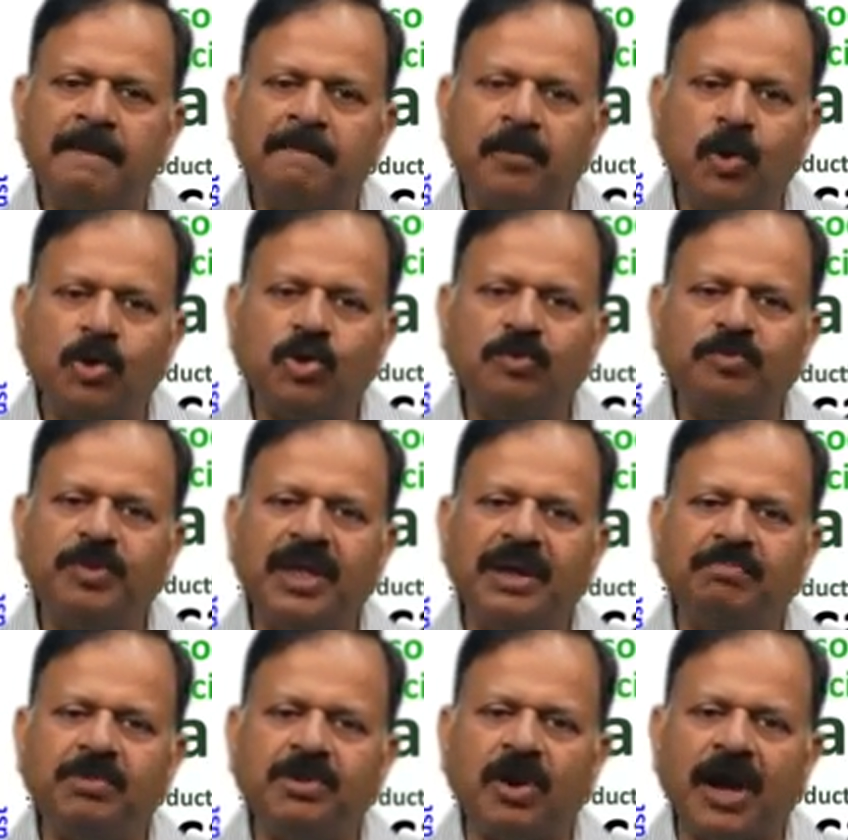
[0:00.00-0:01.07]
Both of
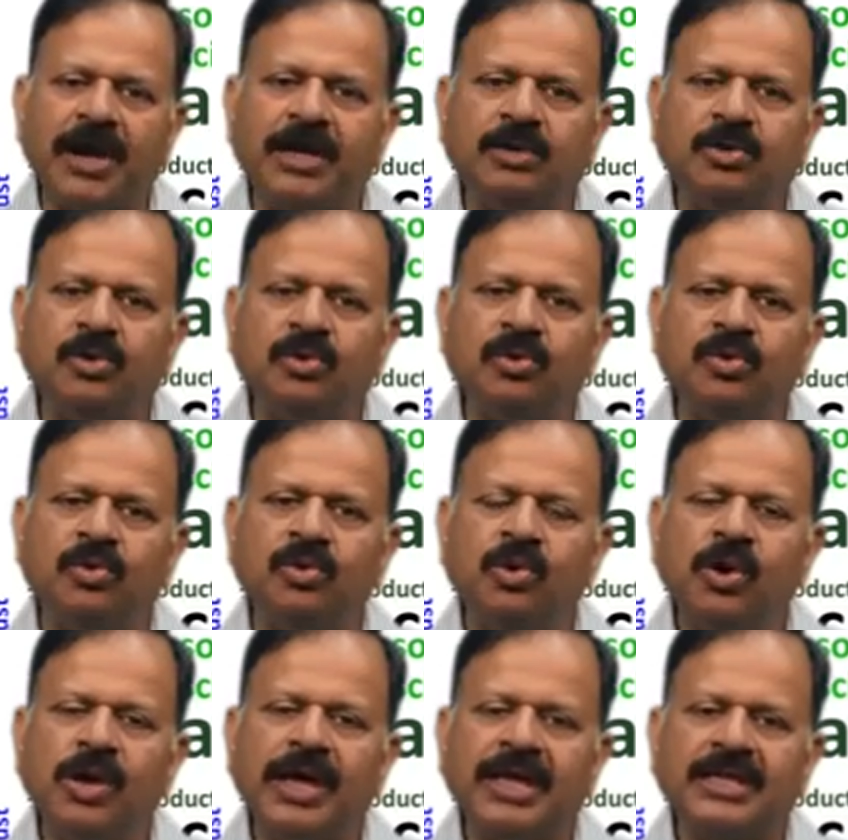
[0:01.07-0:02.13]
them tried to
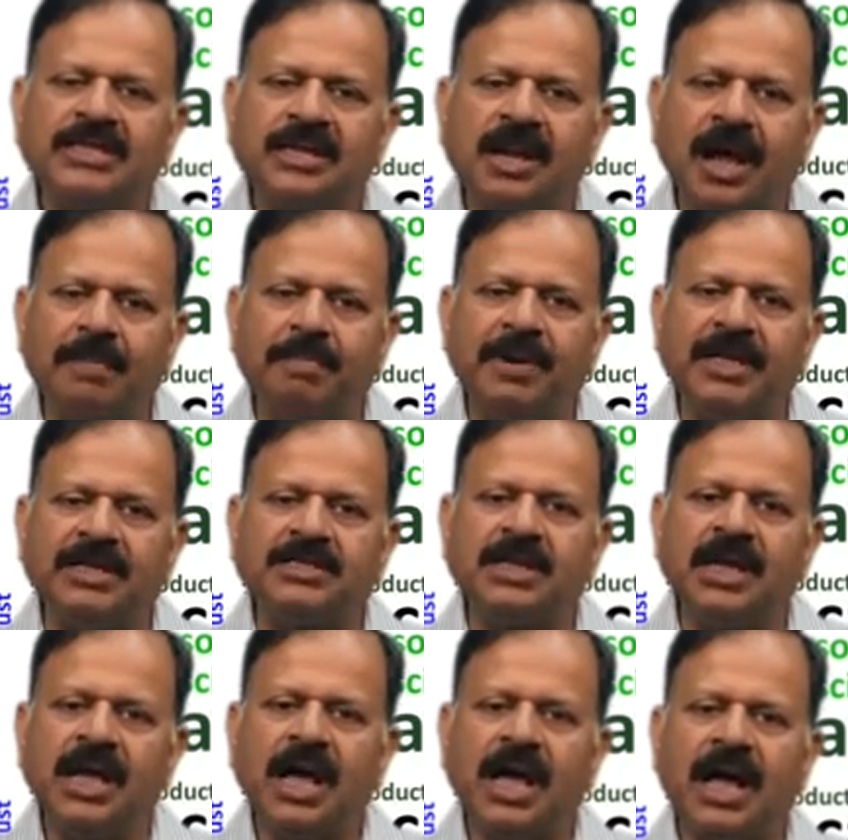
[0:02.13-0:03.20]
establish
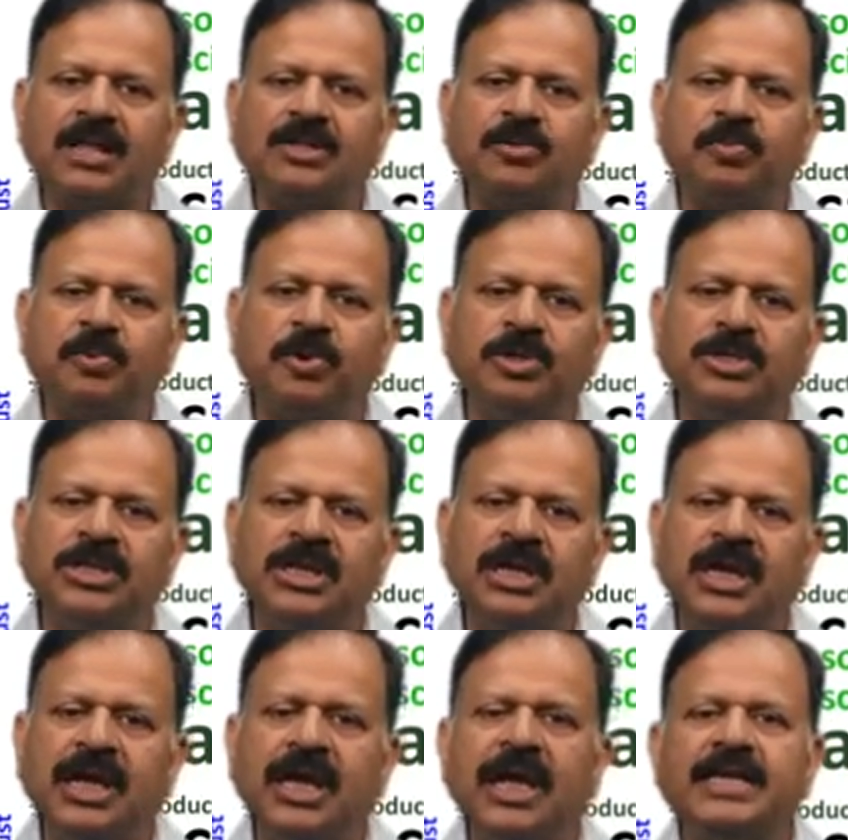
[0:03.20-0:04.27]

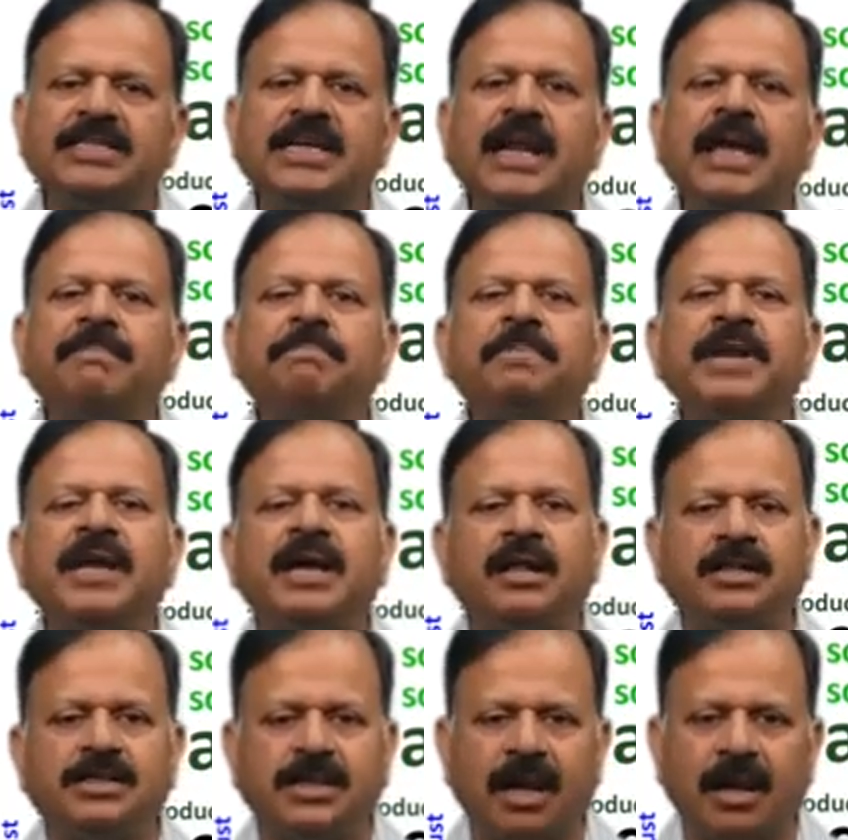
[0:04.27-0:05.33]
anthropology as an
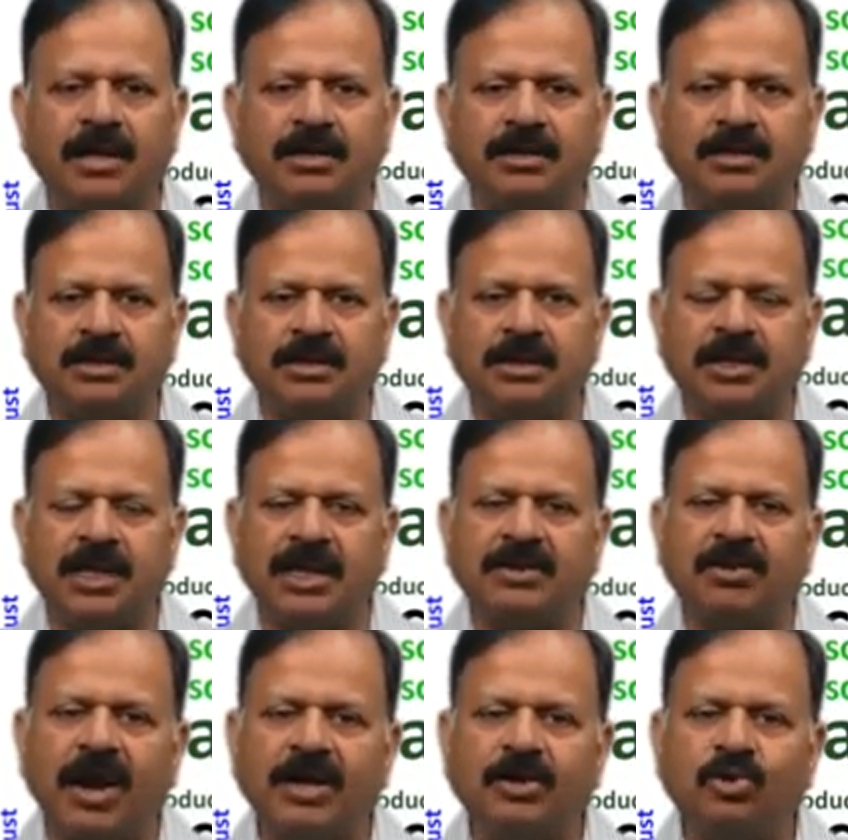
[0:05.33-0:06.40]
empirical science. They
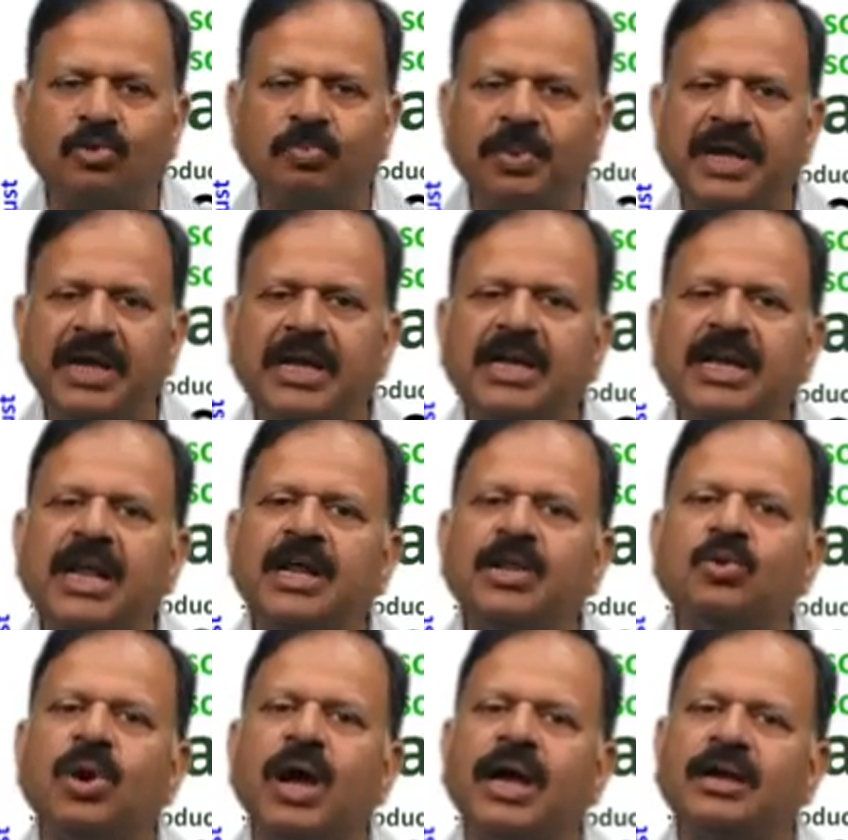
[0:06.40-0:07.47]
tried to bring in a
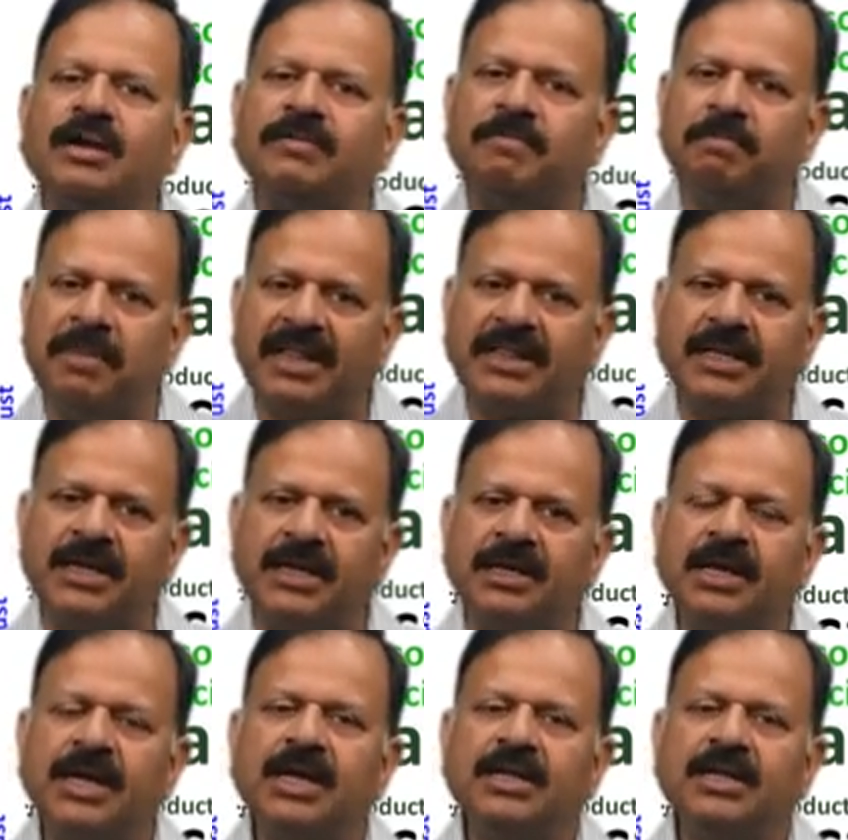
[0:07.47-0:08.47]
new kind of method.